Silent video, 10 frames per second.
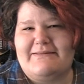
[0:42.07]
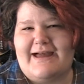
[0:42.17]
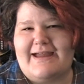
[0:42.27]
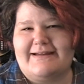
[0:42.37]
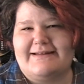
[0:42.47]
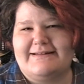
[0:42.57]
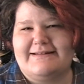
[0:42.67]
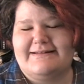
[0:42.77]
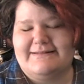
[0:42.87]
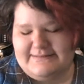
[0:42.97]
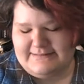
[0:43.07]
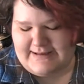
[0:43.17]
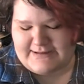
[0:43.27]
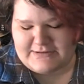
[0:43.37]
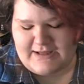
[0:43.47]
like,
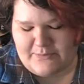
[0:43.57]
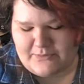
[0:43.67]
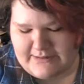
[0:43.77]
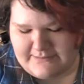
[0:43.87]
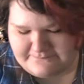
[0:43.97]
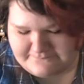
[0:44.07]
actually I'll pull it up.